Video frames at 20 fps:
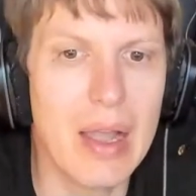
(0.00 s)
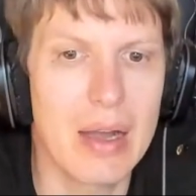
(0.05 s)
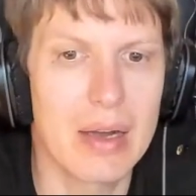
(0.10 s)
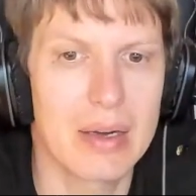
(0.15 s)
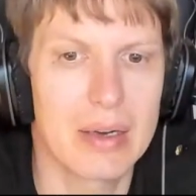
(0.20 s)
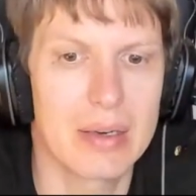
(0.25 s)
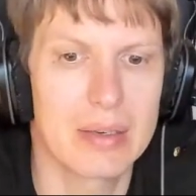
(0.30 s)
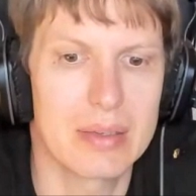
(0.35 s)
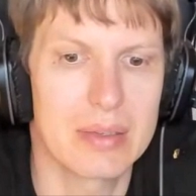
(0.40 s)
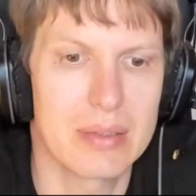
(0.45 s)

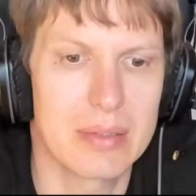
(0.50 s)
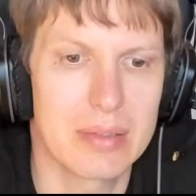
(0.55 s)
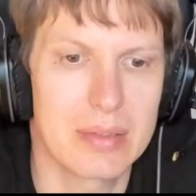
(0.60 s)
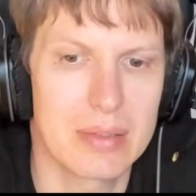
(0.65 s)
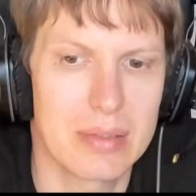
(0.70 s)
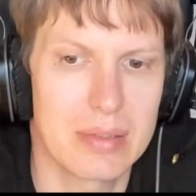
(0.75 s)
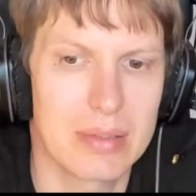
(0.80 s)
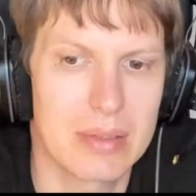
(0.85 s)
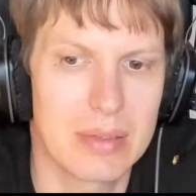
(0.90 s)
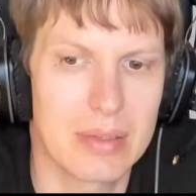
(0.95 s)

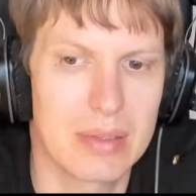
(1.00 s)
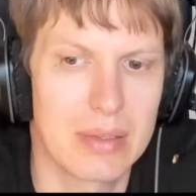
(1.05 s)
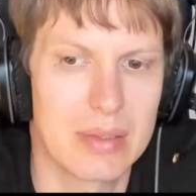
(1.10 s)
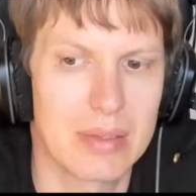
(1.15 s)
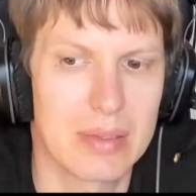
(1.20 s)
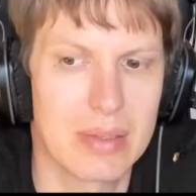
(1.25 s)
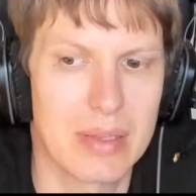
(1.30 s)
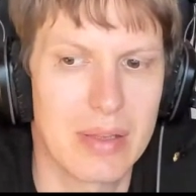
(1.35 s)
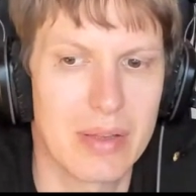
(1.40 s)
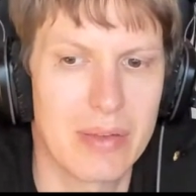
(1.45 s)
the,
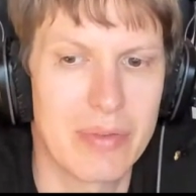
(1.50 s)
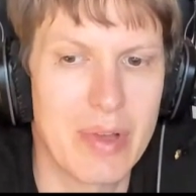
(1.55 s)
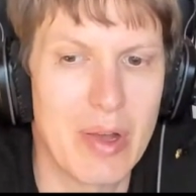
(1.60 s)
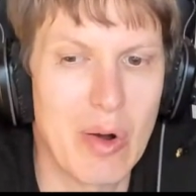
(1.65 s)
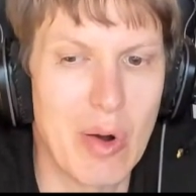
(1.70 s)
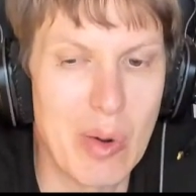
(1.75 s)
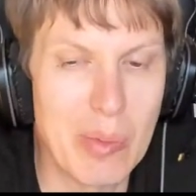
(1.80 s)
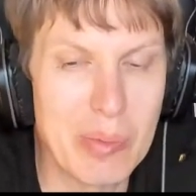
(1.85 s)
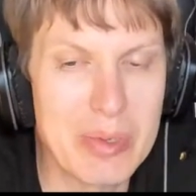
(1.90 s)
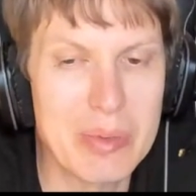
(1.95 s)
the,
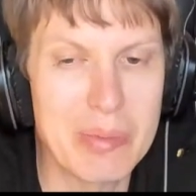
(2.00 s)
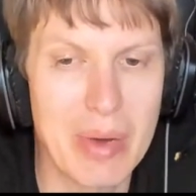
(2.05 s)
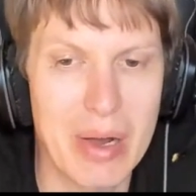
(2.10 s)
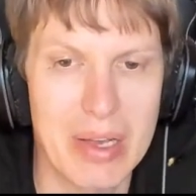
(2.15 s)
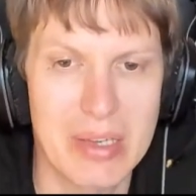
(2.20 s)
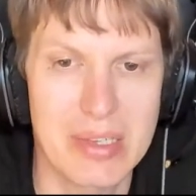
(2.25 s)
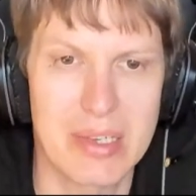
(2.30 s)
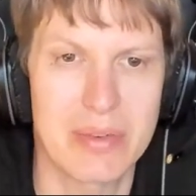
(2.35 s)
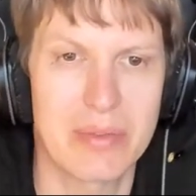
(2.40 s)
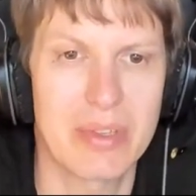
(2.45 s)

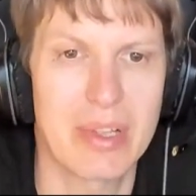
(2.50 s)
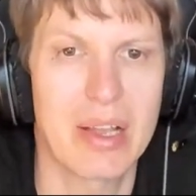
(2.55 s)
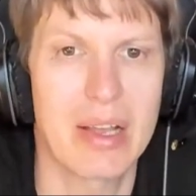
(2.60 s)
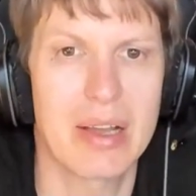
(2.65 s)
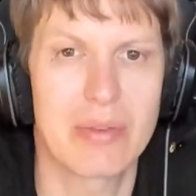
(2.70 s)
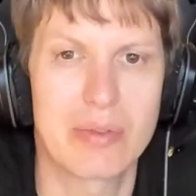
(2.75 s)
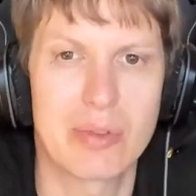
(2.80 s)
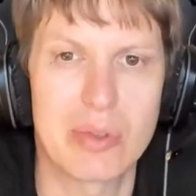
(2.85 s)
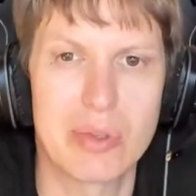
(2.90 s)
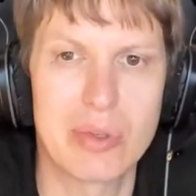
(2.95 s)
optimizer will
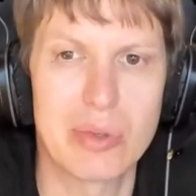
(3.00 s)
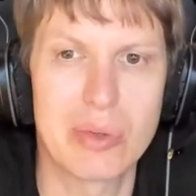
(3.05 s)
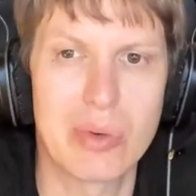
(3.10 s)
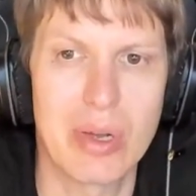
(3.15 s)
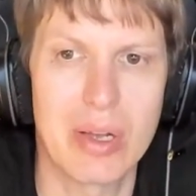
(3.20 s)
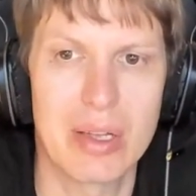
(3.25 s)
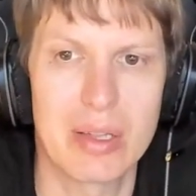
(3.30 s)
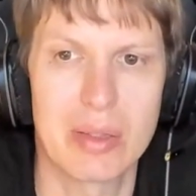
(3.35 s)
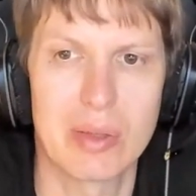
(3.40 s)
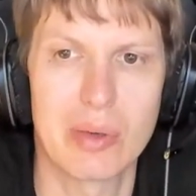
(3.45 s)
have to
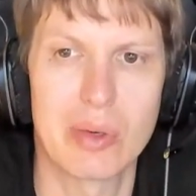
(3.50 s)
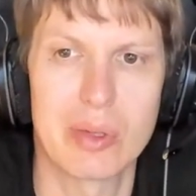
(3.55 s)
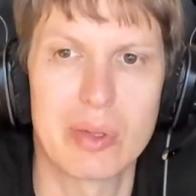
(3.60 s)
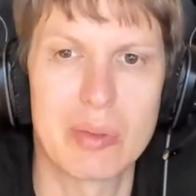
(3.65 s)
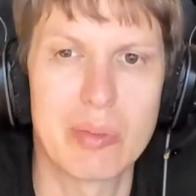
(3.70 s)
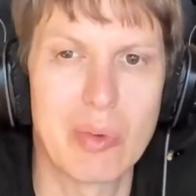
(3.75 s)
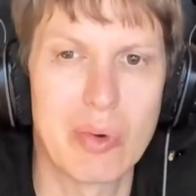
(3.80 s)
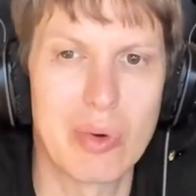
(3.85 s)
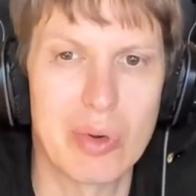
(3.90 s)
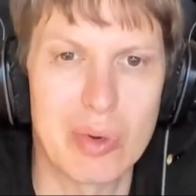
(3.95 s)
do a
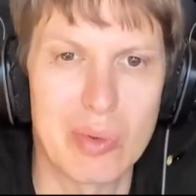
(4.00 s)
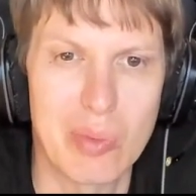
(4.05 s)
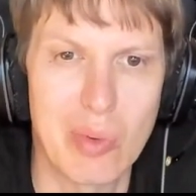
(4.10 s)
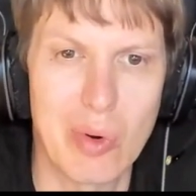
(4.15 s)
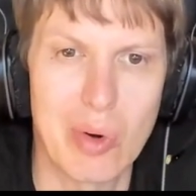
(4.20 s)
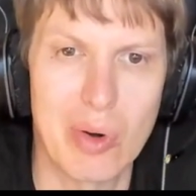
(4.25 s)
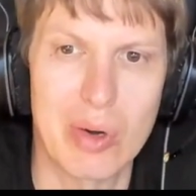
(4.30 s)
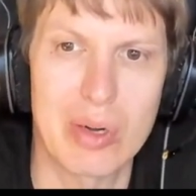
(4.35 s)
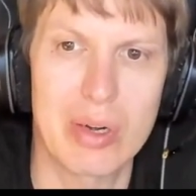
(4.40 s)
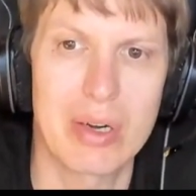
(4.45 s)
lot more
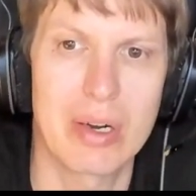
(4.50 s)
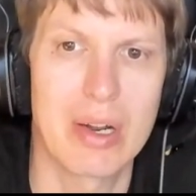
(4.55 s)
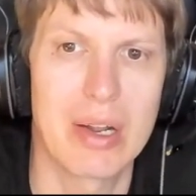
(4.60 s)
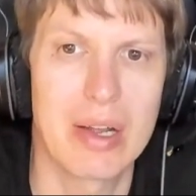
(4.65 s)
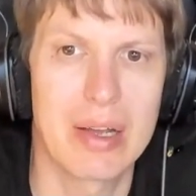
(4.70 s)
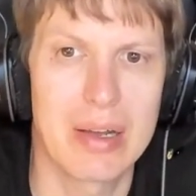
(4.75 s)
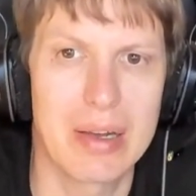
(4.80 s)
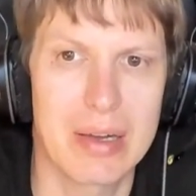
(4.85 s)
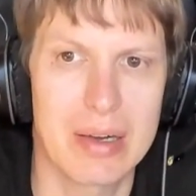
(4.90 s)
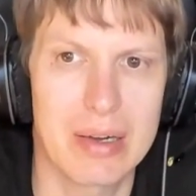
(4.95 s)
work
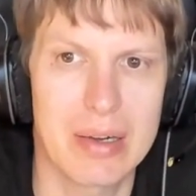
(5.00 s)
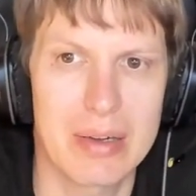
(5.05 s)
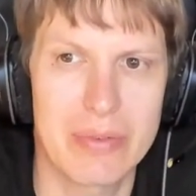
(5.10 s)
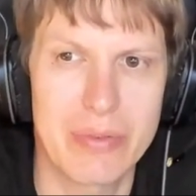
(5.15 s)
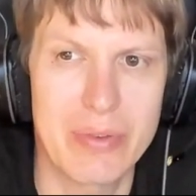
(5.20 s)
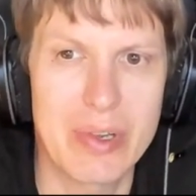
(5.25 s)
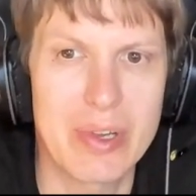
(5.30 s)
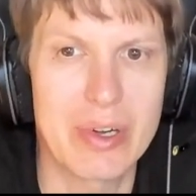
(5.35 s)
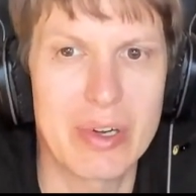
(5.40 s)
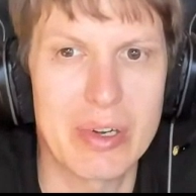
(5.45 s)

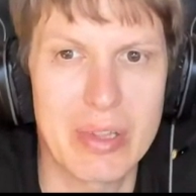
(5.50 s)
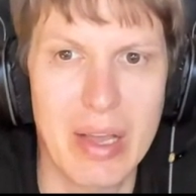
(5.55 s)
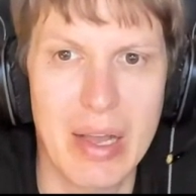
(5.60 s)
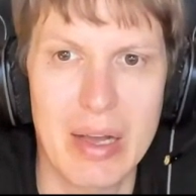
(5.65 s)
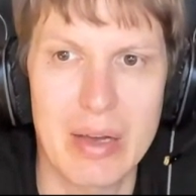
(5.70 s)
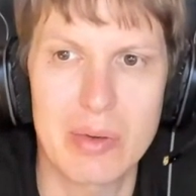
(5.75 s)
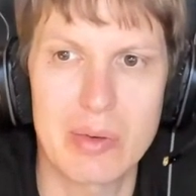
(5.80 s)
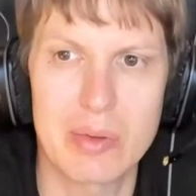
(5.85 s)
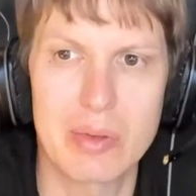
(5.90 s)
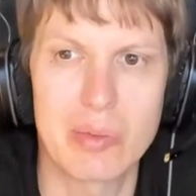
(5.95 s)
figuring
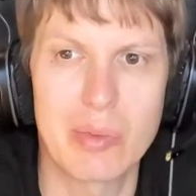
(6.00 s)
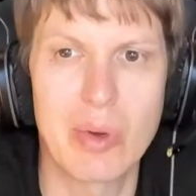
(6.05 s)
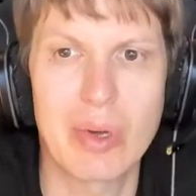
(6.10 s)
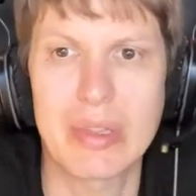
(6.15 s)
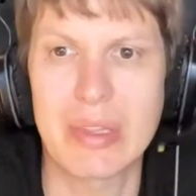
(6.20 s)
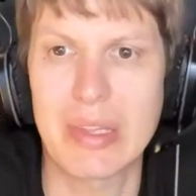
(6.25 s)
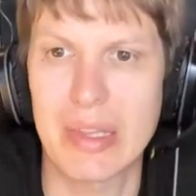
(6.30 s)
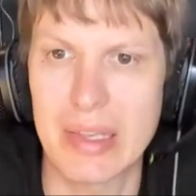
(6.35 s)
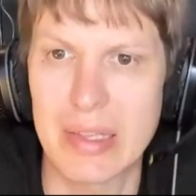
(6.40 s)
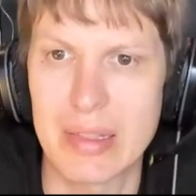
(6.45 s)
out
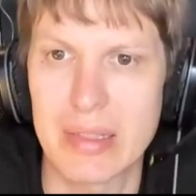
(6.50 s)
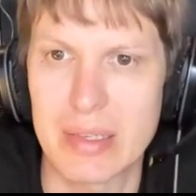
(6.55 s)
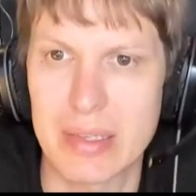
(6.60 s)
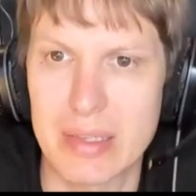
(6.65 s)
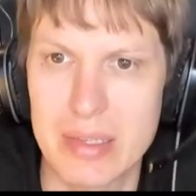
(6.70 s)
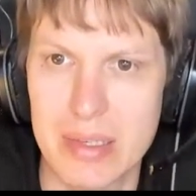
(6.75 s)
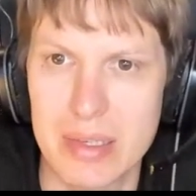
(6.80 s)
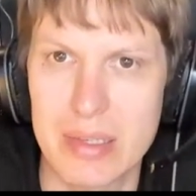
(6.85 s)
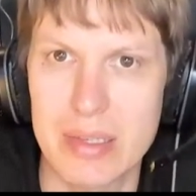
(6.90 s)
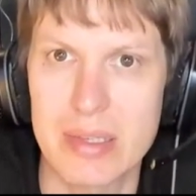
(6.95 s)
what
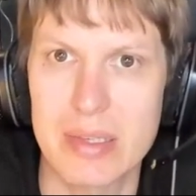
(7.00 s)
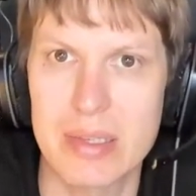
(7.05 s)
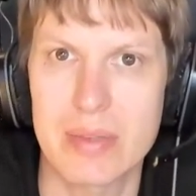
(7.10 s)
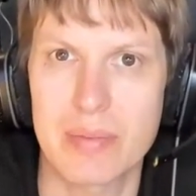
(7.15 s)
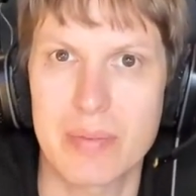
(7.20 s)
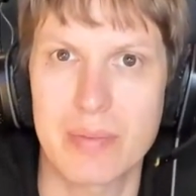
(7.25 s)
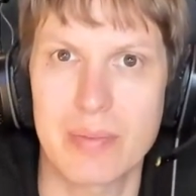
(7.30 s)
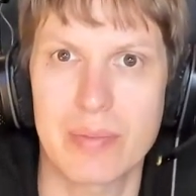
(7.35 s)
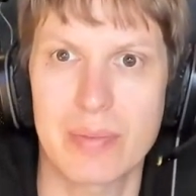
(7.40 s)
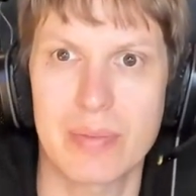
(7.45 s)
indexes
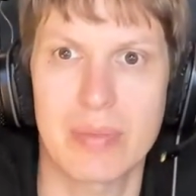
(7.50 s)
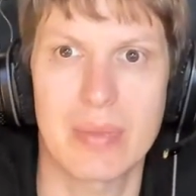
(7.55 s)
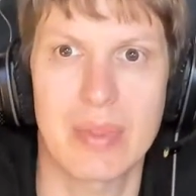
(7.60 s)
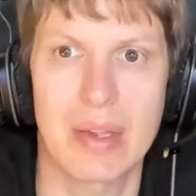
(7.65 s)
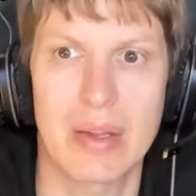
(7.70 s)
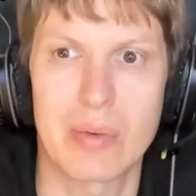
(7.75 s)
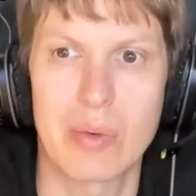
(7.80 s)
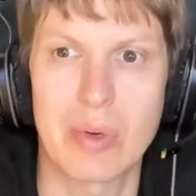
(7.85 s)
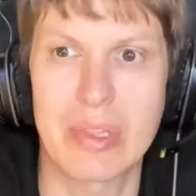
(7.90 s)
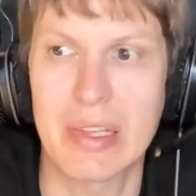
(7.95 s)

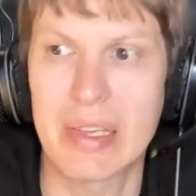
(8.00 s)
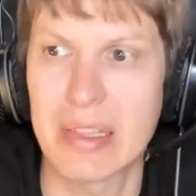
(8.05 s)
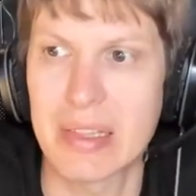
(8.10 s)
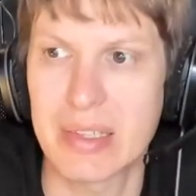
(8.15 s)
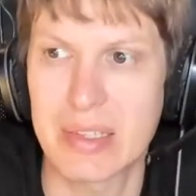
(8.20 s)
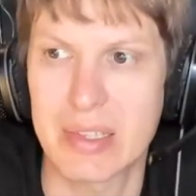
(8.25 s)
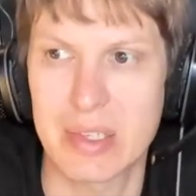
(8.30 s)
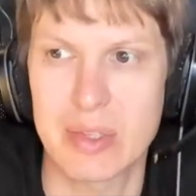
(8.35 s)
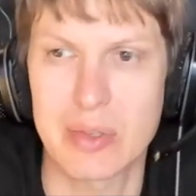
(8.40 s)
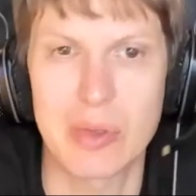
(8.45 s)
mm, what
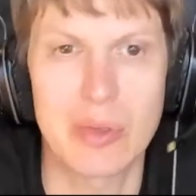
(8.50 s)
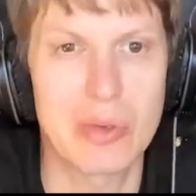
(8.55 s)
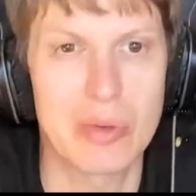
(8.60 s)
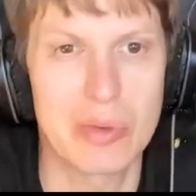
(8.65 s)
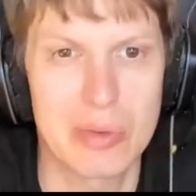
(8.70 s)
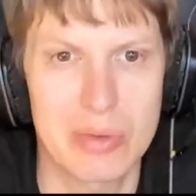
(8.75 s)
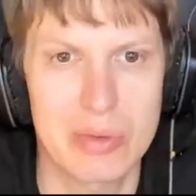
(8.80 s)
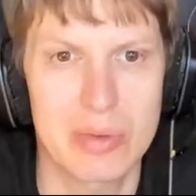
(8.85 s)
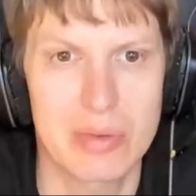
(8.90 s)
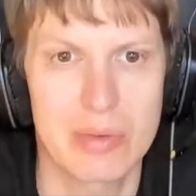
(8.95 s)
indexes to
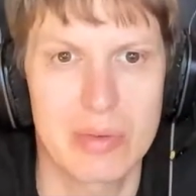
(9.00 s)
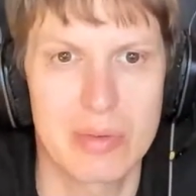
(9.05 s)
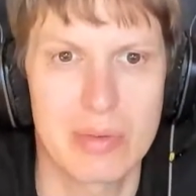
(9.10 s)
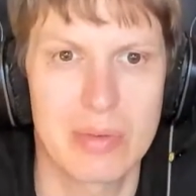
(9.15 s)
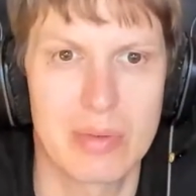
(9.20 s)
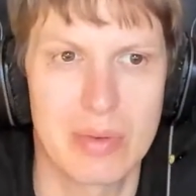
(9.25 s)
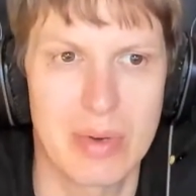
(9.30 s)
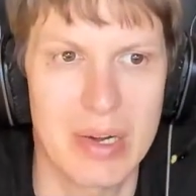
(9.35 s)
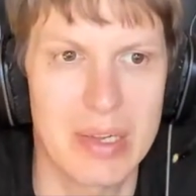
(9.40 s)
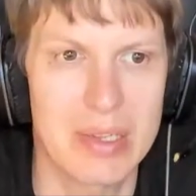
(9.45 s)
use,
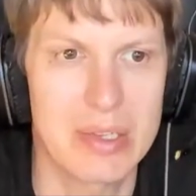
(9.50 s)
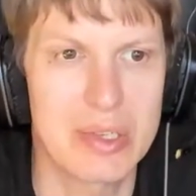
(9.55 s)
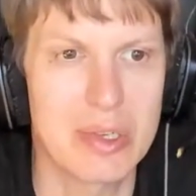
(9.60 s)
right?